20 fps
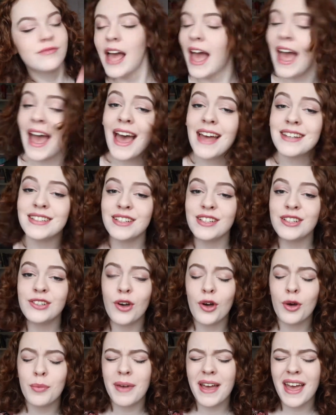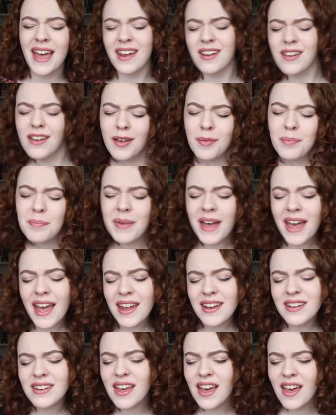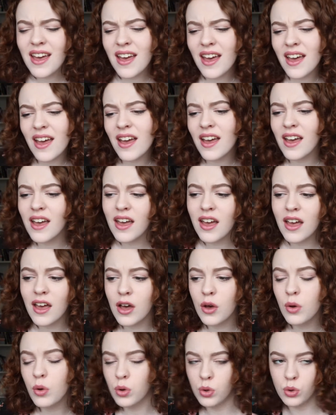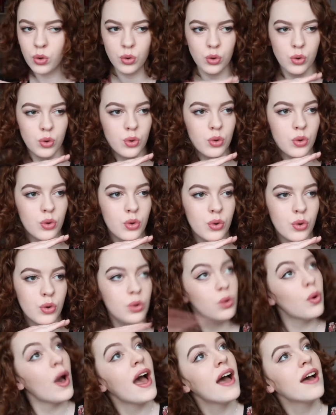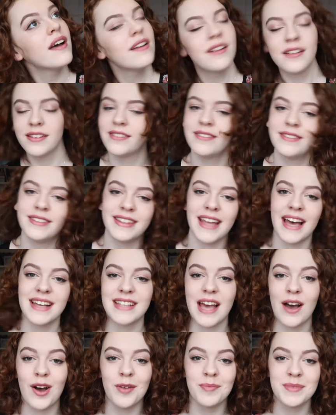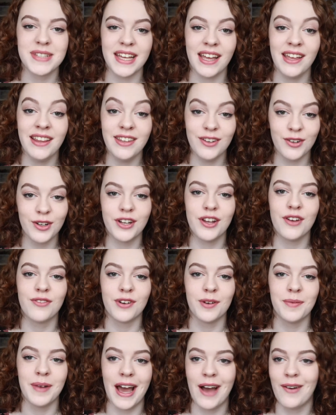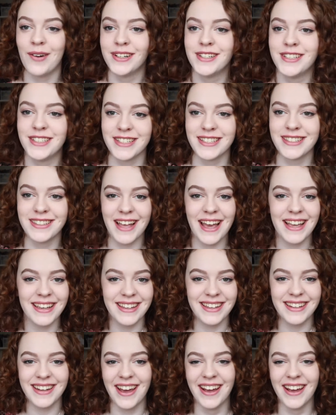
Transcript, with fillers: I don't know better but now. Ooh. Ah. That's how I'm syncing the audio from now on, just letting you know.